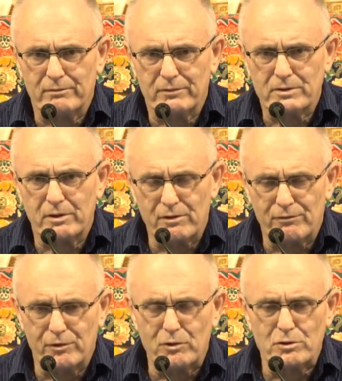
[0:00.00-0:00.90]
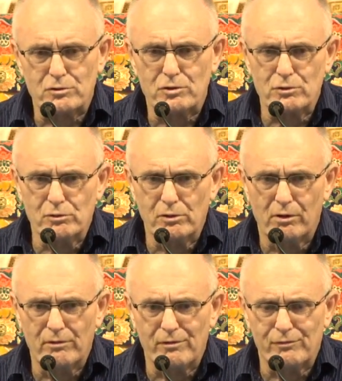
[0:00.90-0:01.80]
So the first two
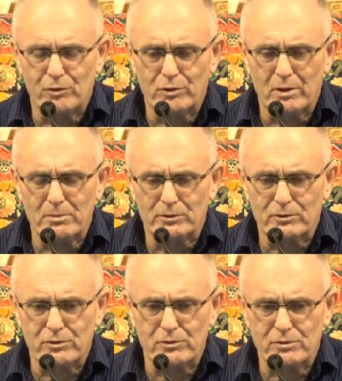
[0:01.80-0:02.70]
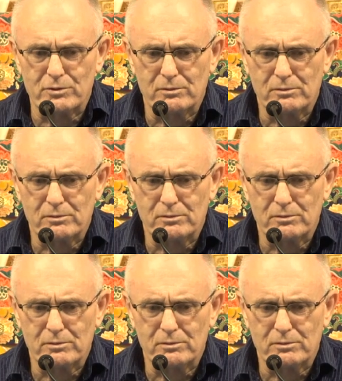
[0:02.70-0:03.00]
of the Four Noble Truths.